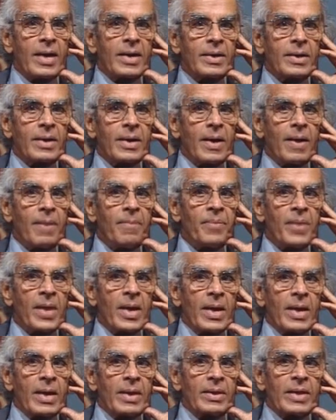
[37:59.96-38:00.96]
the
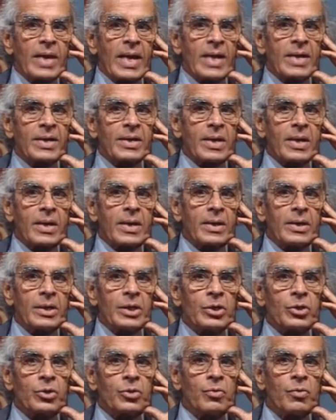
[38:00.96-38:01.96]
entire
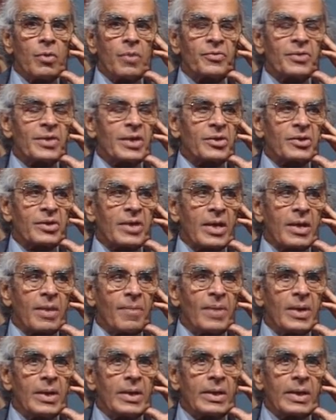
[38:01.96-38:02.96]
issue of
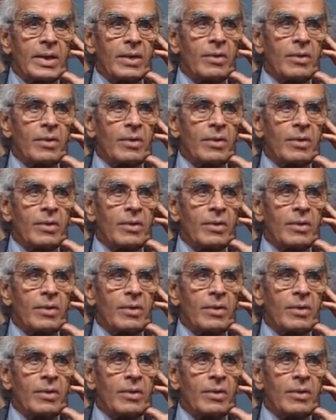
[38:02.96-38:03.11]
sustainability or